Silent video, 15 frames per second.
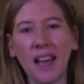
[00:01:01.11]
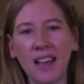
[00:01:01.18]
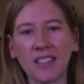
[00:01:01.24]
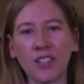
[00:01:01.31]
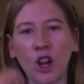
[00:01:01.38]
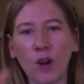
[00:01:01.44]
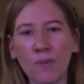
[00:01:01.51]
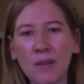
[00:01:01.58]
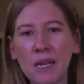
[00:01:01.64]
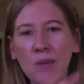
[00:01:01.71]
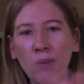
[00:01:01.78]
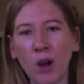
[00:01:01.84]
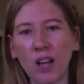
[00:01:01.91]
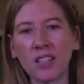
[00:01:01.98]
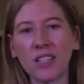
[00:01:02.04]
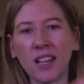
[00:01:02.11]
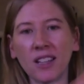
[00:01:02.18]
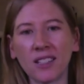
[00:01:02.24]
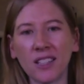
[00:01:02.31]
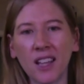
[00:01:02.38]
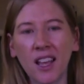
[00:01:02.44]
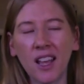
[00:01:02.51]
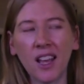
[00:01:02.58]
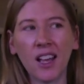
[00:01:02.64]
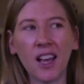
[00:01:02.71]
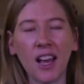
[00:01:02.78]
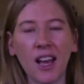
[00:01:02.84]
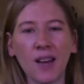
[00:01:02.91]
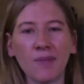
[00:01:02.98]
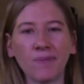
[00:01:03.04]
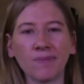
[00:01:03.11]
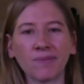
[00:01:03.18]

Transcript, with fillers: as our mini project um,